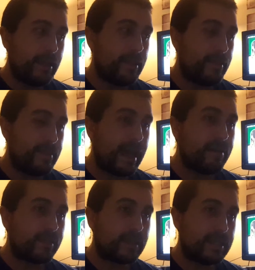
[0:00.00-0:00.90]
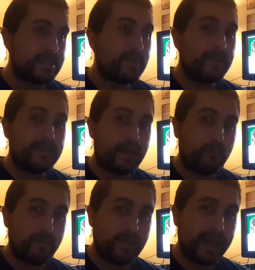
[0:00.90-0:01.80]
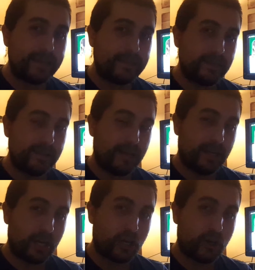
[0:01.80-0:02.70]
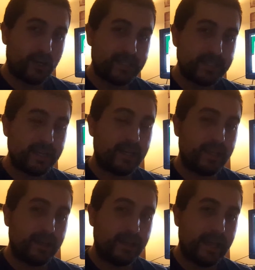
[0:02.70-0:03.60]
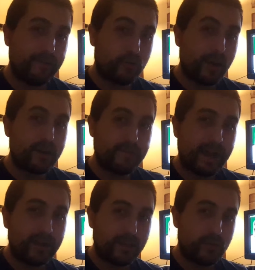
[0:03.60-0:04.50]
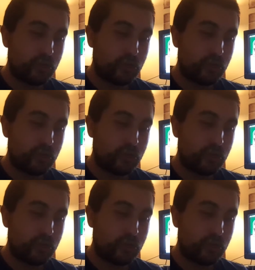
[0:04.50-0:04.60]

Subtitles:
That is something that would make a currency have greater value.